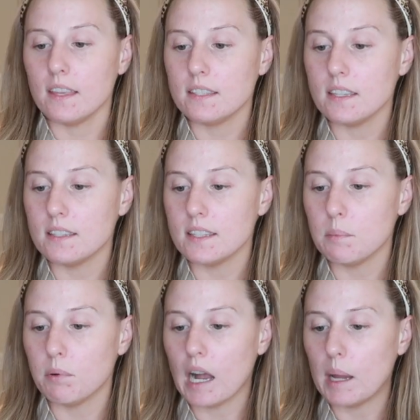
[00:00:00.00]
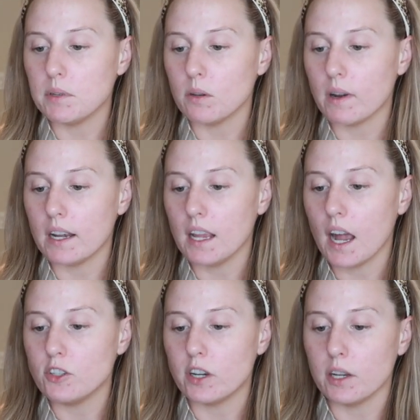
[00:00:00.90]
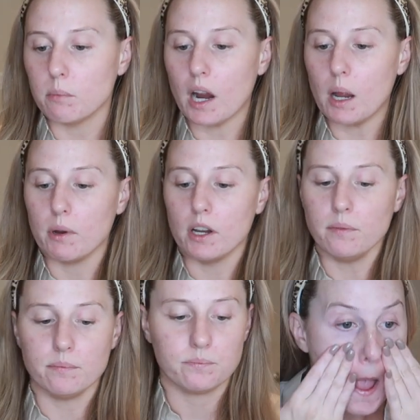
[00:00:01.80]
This is the Primed and Ready Hydrating Primer.